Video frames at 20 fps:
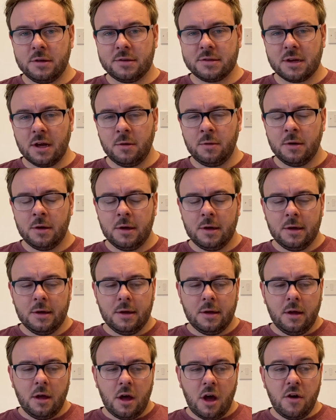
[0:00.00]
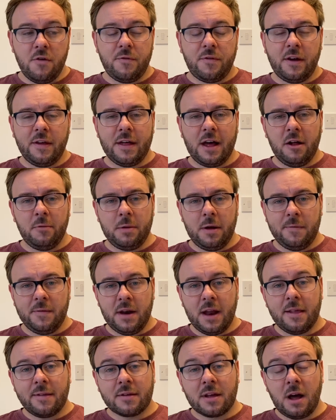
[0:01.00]
So hopefully that'll be in the
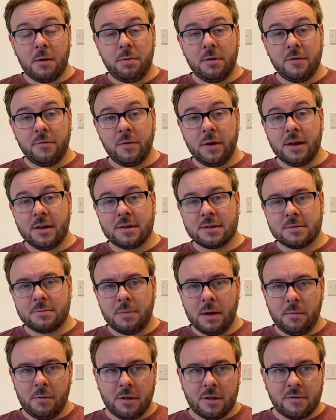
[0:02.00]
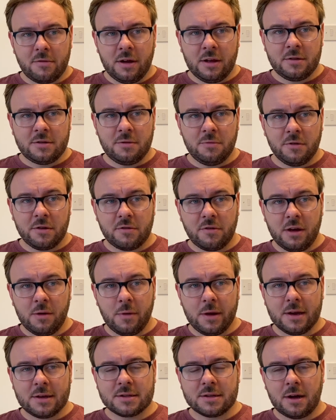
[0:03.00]
next couple of weeks, maybe 2 or 3
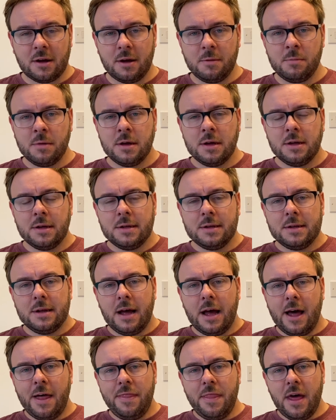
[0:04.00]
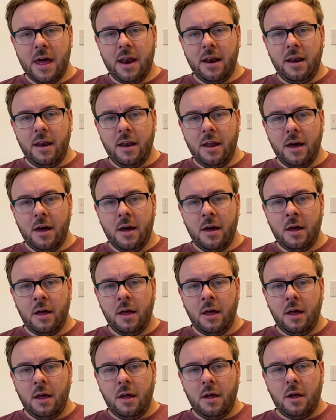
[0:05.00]
weeks time. And then
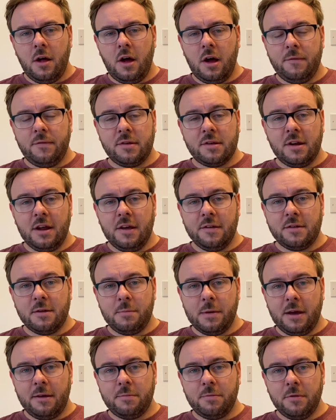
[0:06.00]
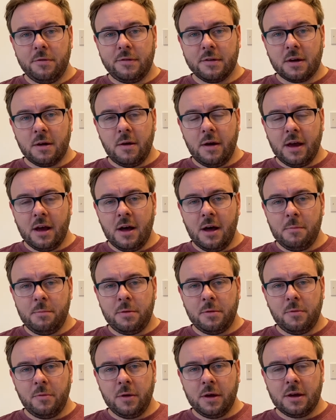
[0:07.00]
obviously as the baseboards are going up,
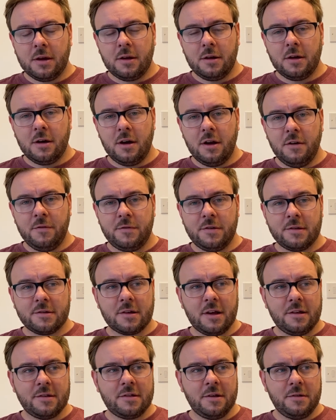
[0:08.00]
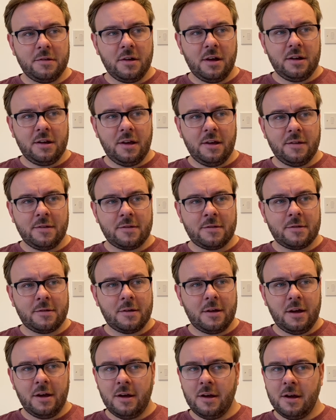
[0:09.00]
we can kind of discuss those ideas
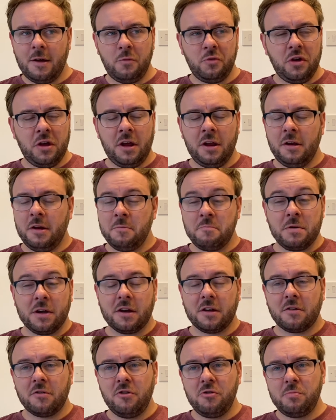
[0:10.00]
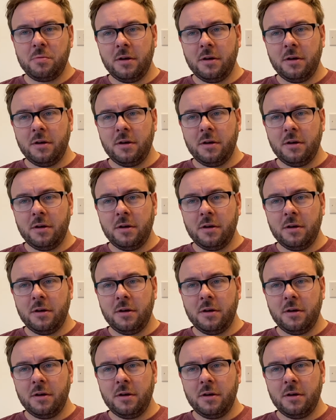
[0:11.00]
in a bigger group.